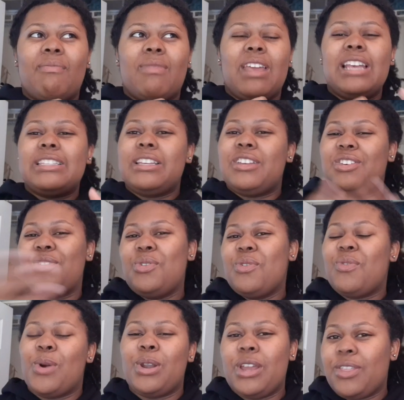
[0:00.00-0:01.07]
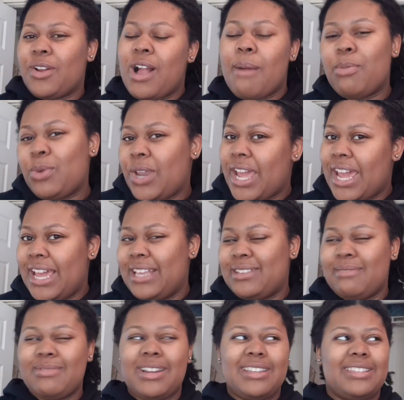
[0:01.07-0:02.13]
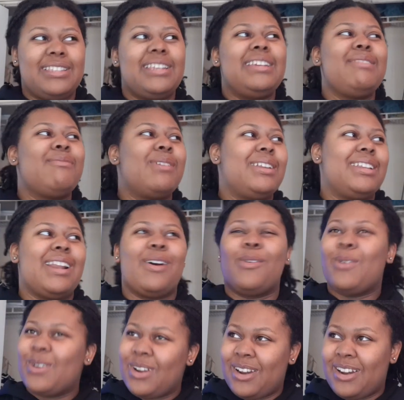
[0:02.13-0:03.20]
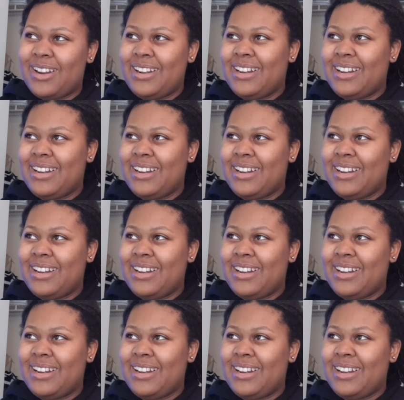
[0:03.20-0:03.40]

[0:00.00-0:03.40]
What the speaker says: isn't due for another couple days. I'm trying to see what did I order,